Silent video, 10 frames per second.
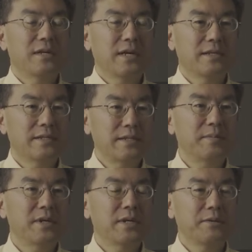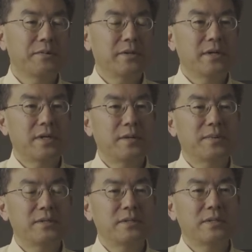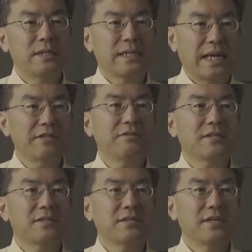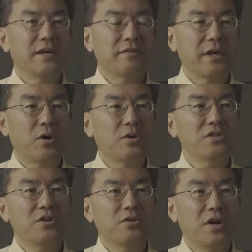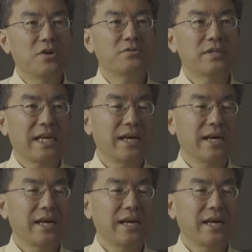And similarly with Urban Catalyst, they also own